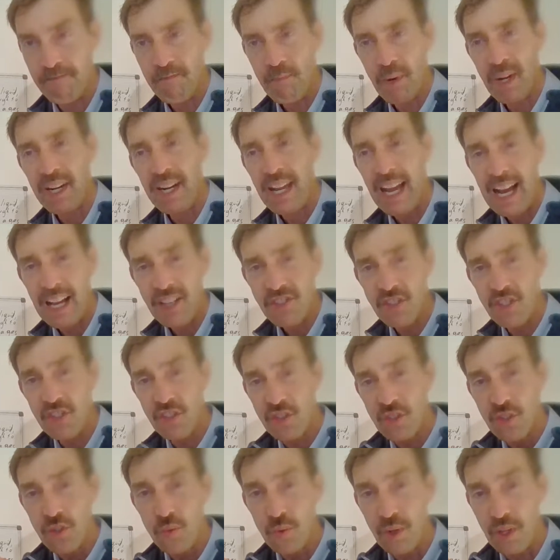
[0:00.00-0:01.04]
But it has to
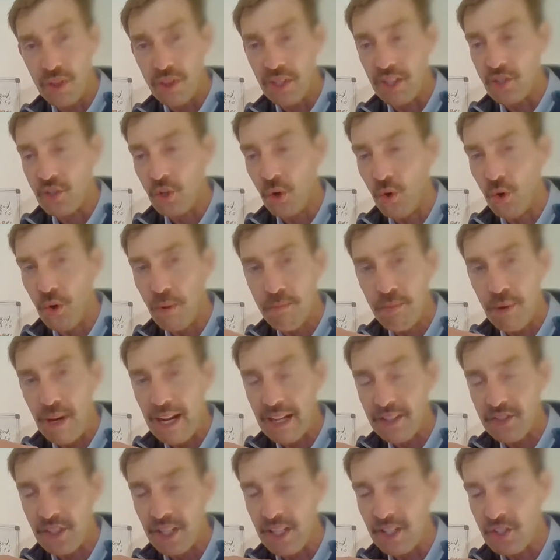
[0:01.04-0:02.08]
do with this whole
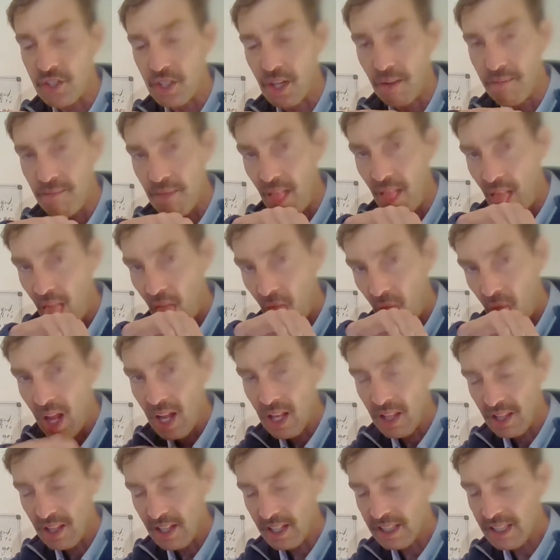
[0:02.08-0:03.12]
process of
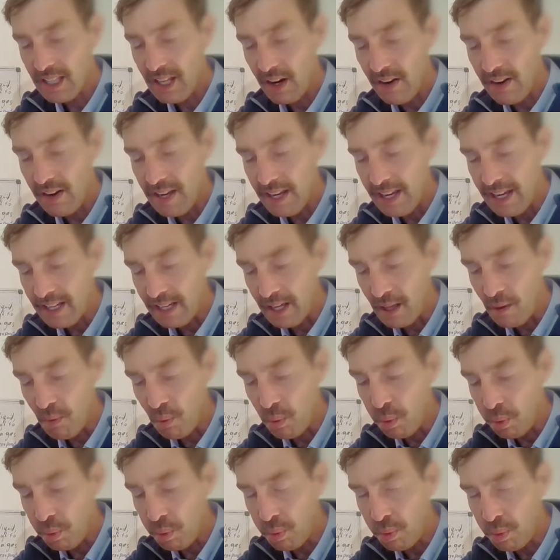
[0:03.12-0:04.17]
licking our hand and
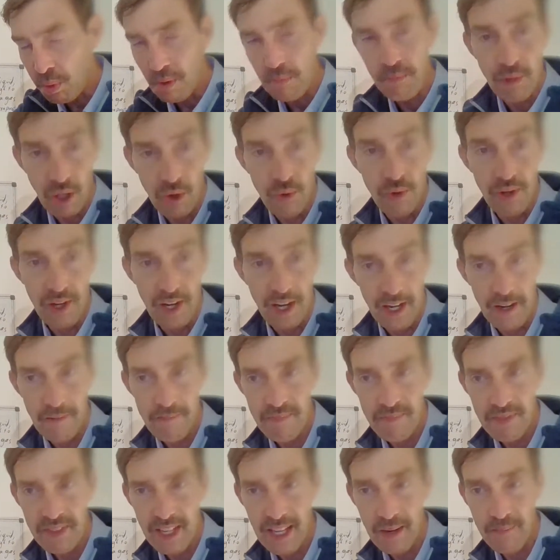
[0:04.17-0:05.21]
blowing on it
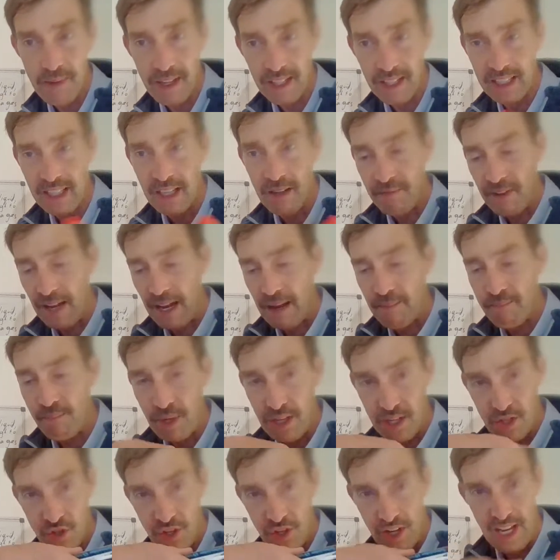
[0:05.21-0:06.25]
and making
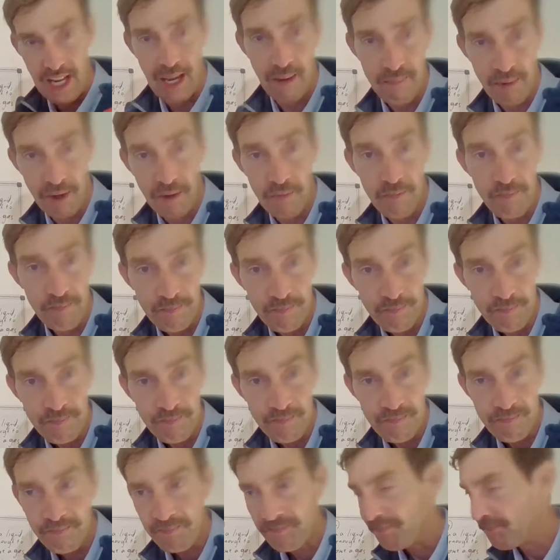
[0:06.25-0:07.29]
evaporation happen.
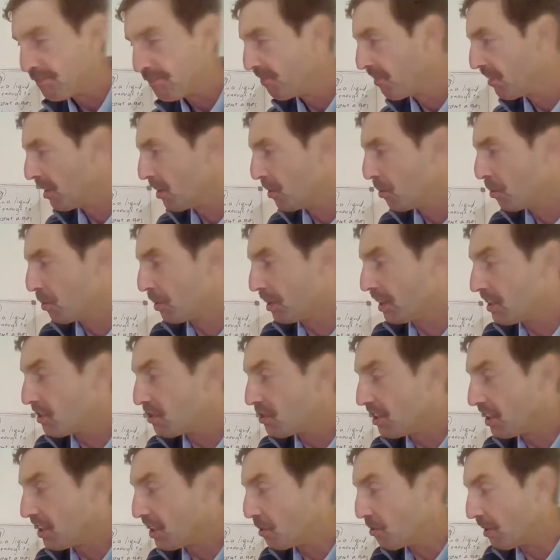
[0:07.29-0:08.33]
We're going to
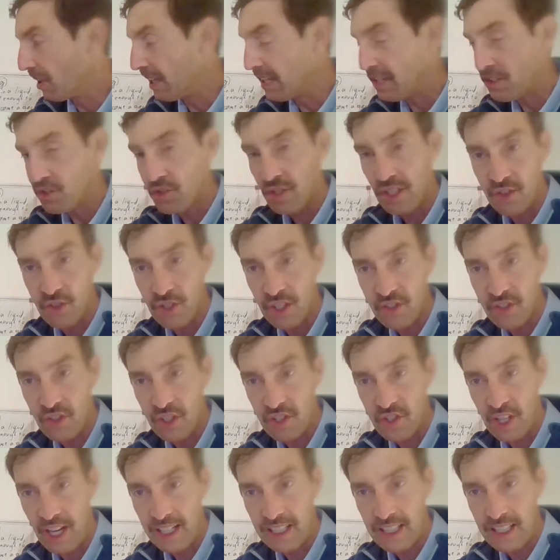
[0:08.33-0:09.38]
see the relation in just a
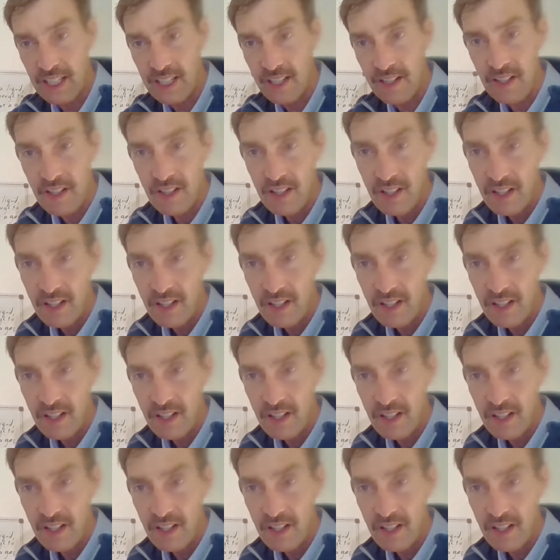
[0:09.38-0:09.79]
second.